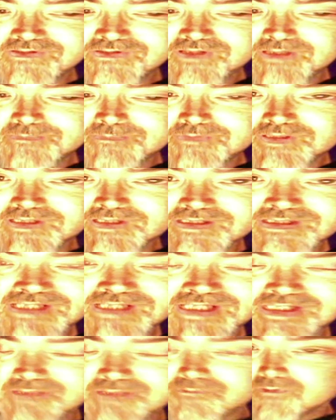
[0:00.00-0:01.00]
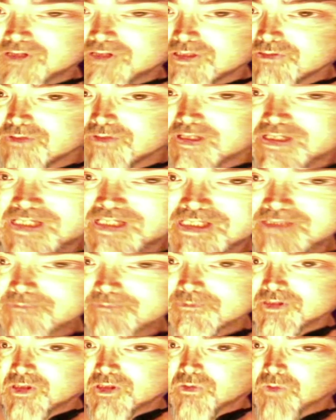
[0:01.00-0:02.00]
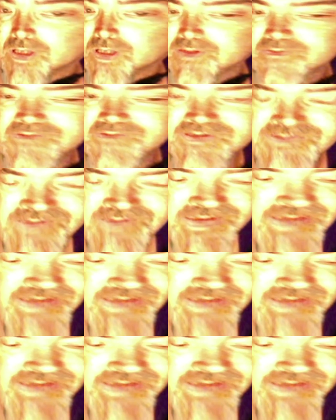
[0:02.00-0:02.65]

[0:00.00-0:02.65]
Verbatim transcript: them to get them frustrated, get them to quit, things like